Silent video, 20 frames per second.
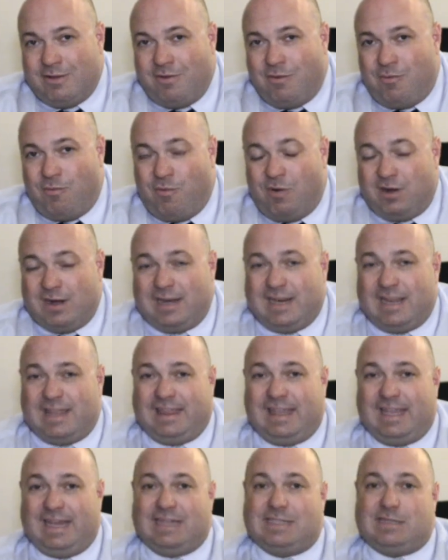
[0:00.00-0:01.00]
One of the
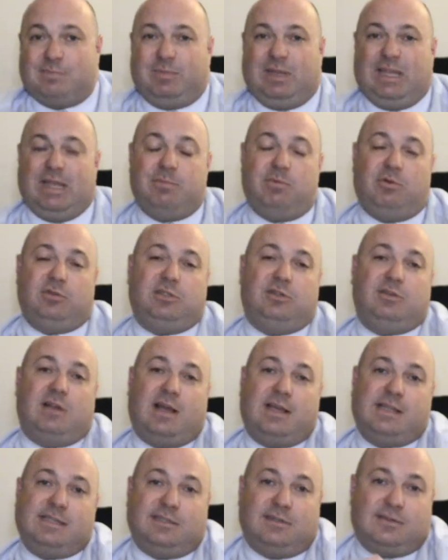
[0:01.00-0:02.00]
things people do
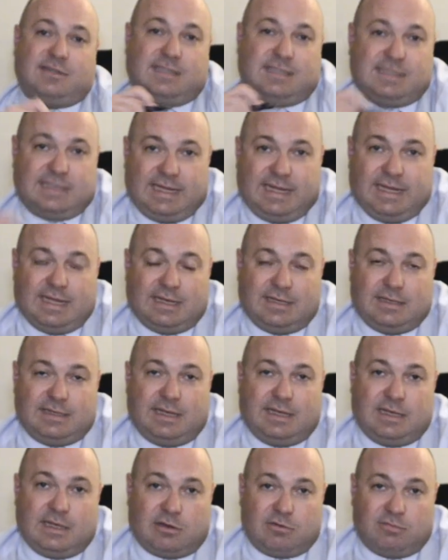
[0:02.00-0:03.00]
not understand
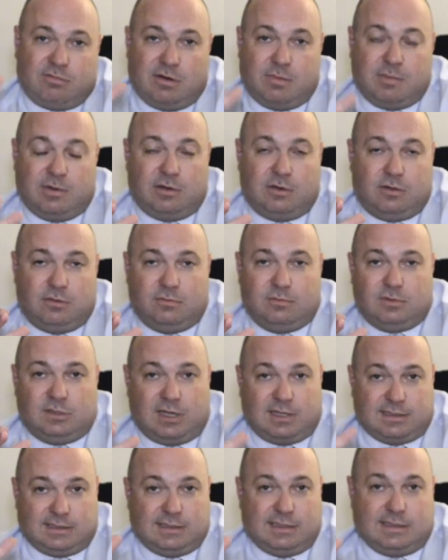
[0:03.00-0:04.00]
in the criminal
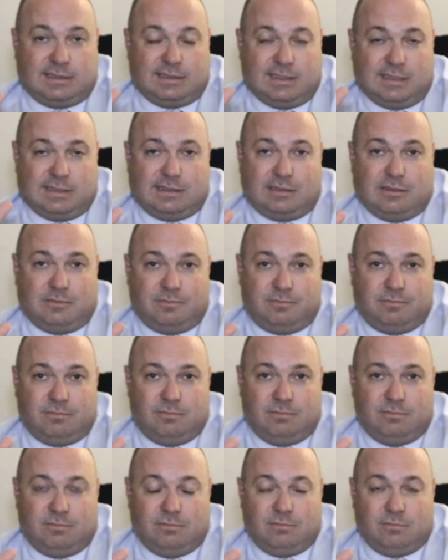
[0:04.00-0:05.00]
justice system
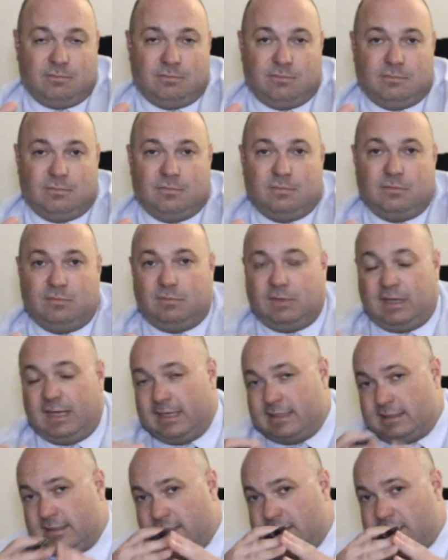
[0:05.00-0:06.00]

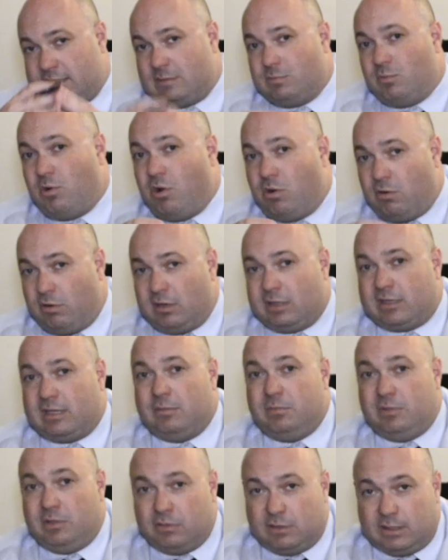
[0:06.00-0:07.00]
is the smaller the
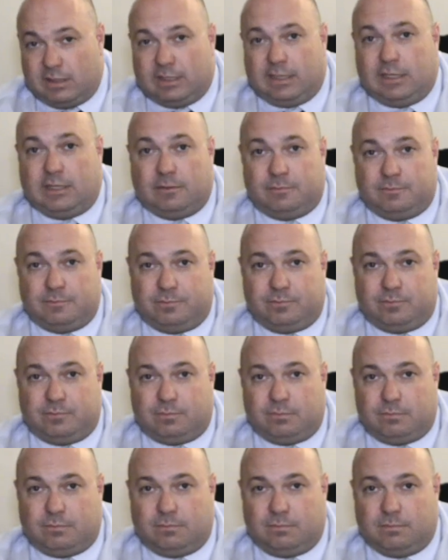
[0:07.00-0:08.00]
community,
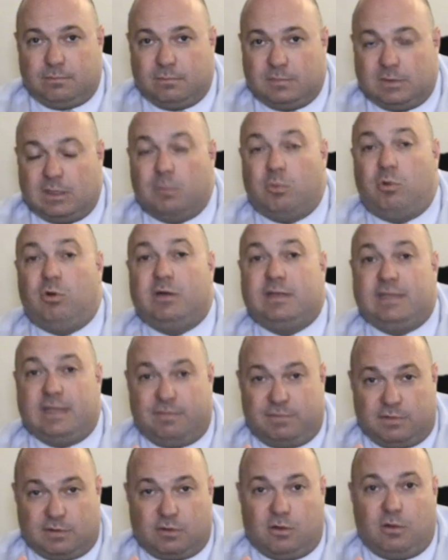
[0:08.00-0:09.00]
the more
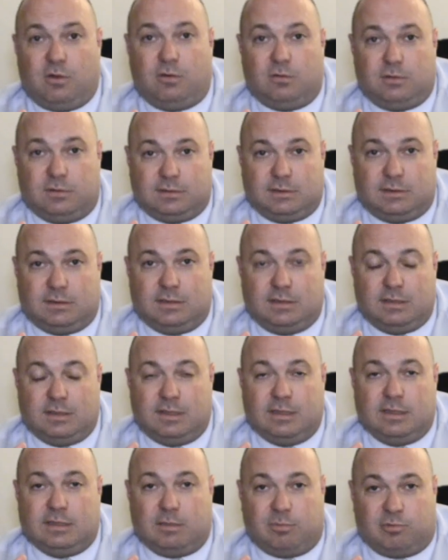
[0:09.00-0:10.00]
difficult
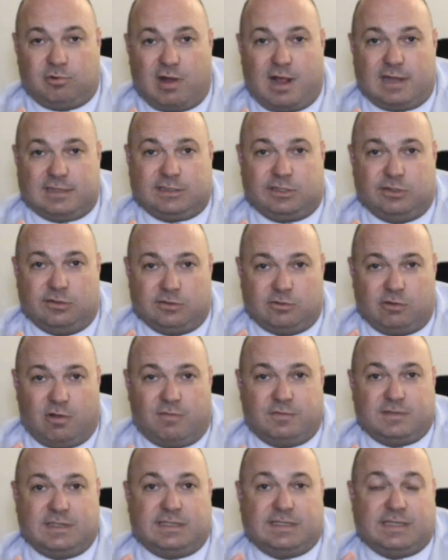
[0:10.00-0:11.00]
the prosecutor's
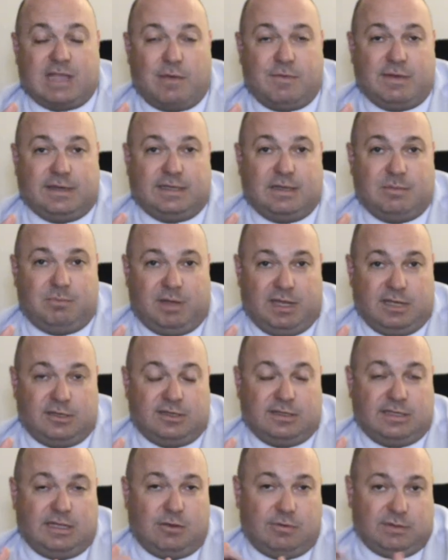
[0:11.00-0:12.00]
office is going to be to
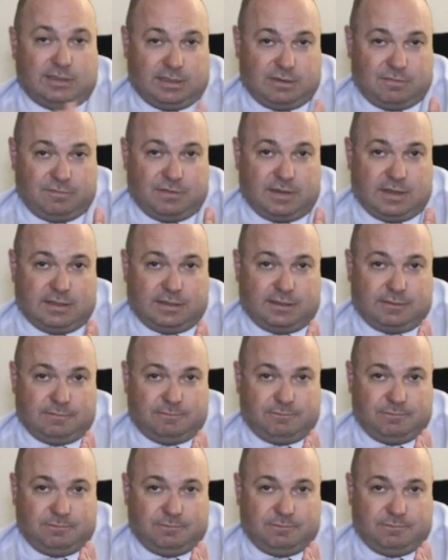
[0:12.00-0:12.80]
deal with the defendant.